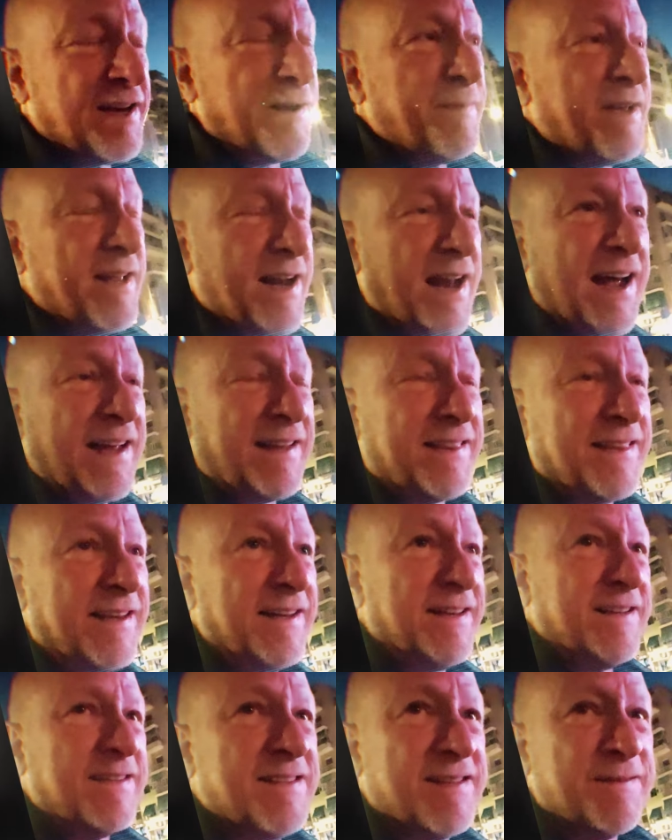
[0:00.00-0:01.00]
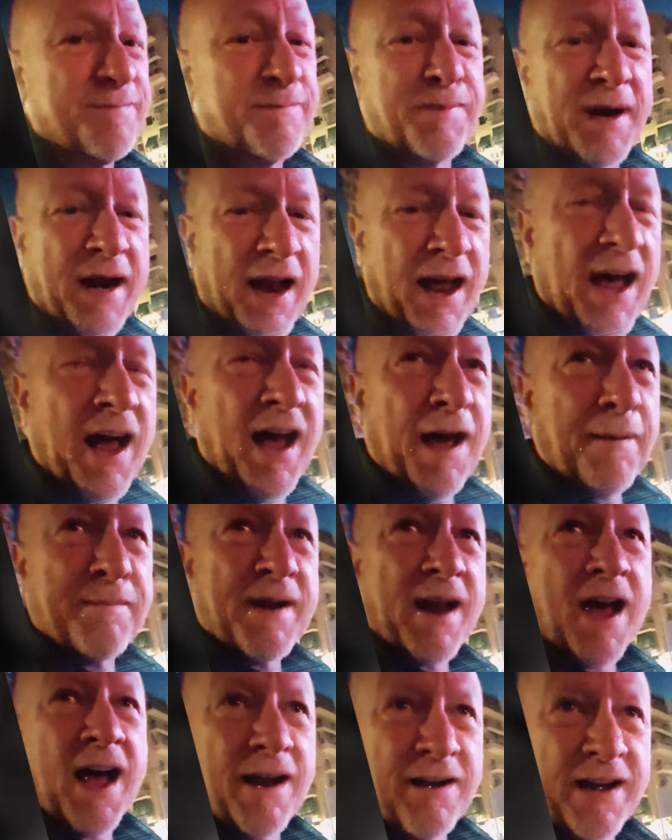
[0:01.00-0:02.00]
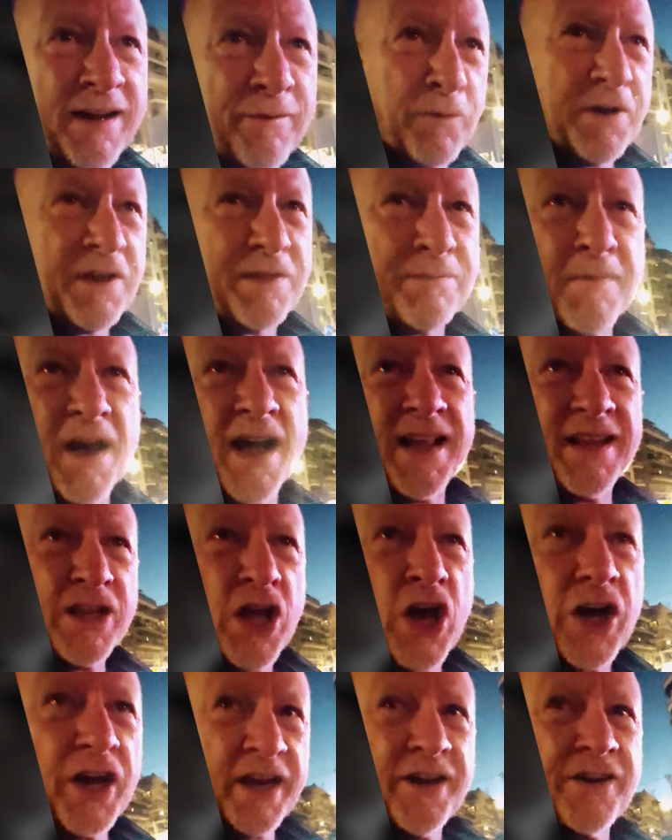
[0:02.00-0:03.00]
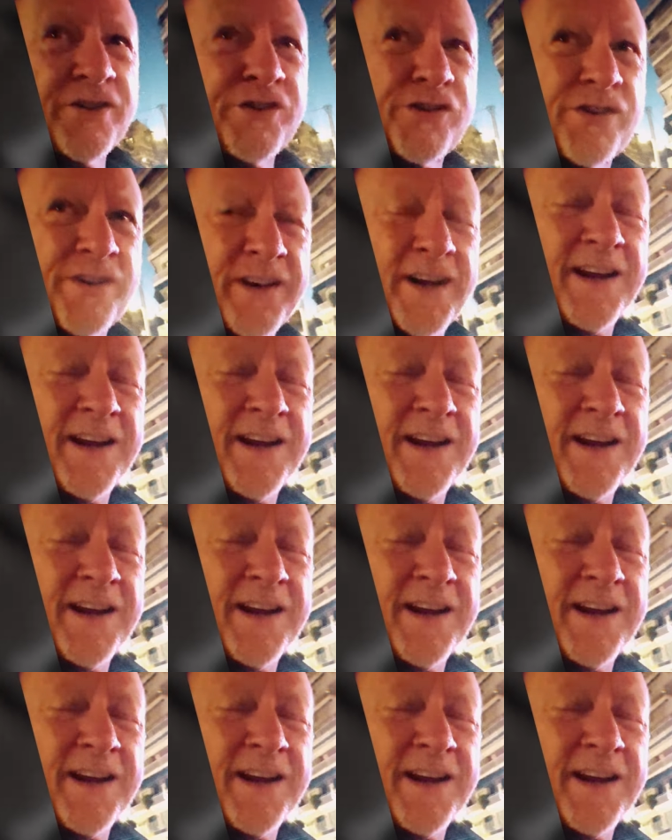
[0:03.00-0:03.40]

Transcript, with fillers: I'm in Athens, but I'm not with my luggage.